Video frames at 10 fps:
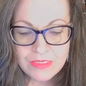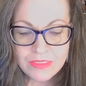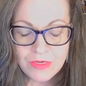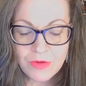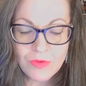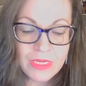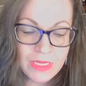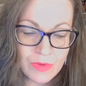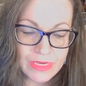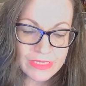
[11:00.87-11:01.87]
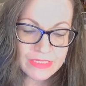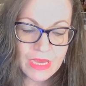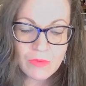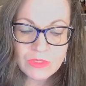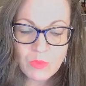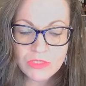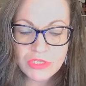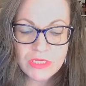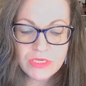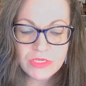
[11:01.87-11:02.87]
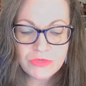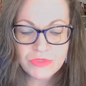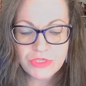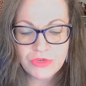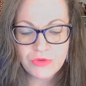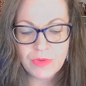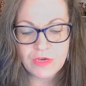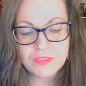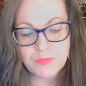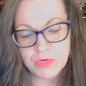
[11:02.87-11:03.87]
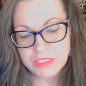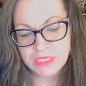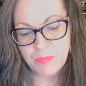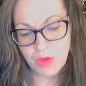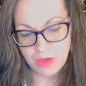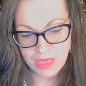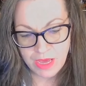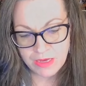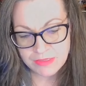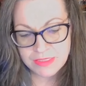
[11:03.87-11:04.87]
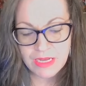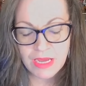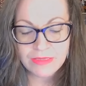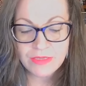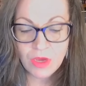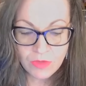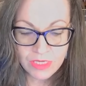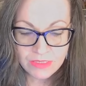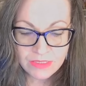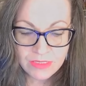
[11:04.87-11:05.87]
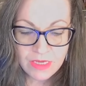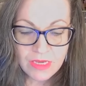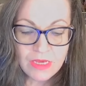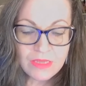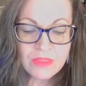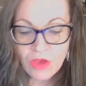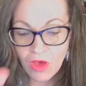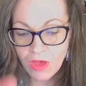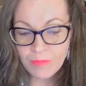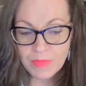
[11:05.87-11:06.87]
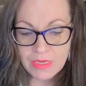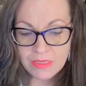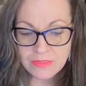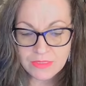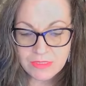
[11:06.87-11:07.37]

So anyways, I was watching a YouTube Elvis Presley podcast, and I noticed the comments